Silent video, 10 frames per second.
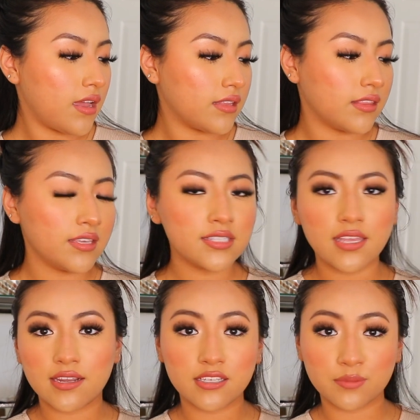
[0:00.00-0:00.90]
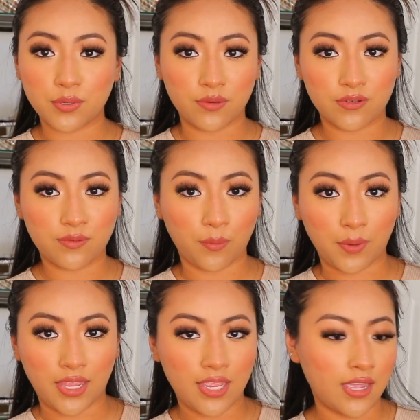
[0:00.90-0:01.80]
this setting is perfect for
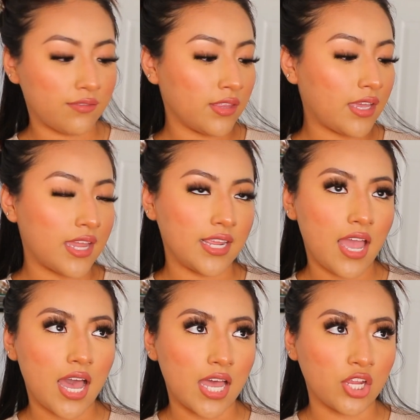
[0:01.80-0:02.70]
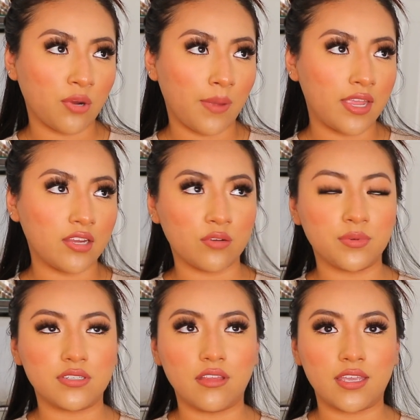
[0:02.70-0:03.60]
me. I feel like any higher my hair
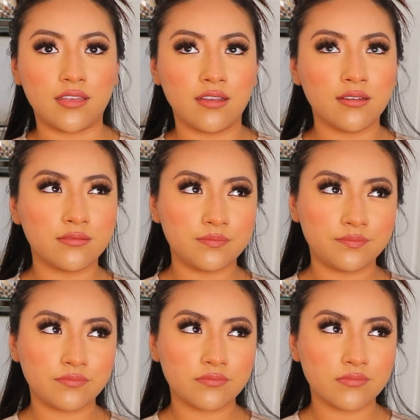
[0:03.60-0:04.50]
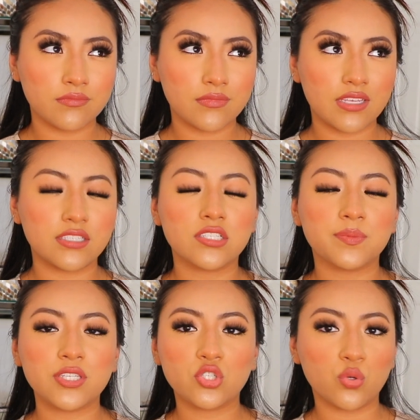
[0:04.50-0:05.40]
would like, it'd just
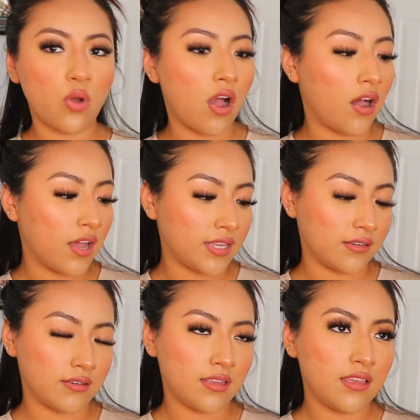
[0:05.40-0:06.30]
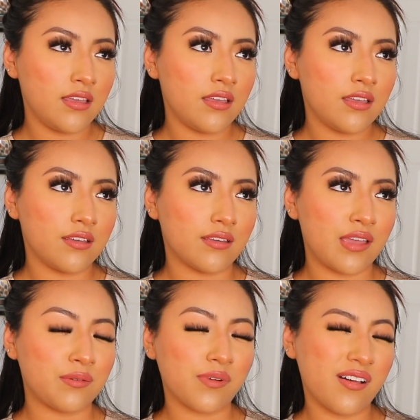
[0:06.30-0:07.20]
be too hot and
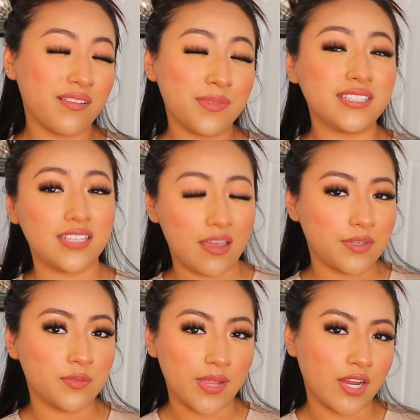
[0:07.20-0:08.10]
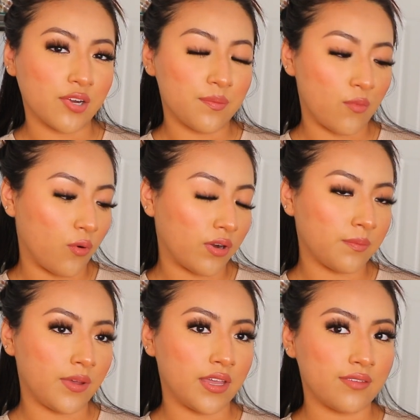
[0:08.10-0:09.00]
it would probably damage my hair more.
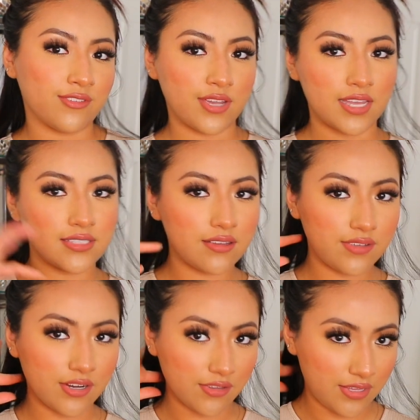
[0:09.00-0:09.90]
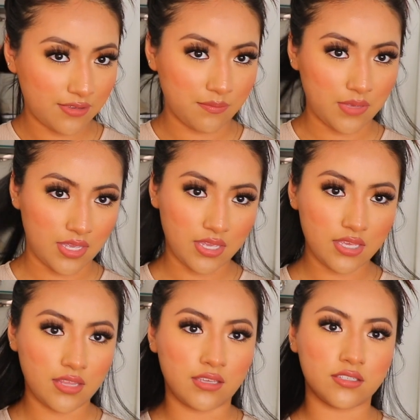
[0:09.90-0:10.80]
But if you guys have hair like me,
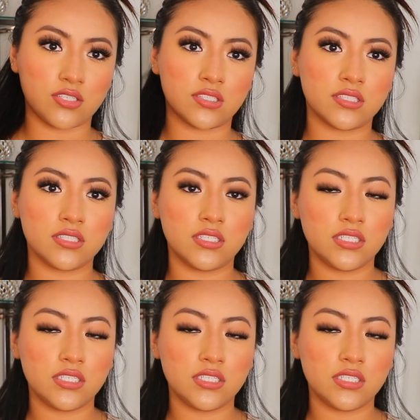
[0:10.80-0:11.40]
like just,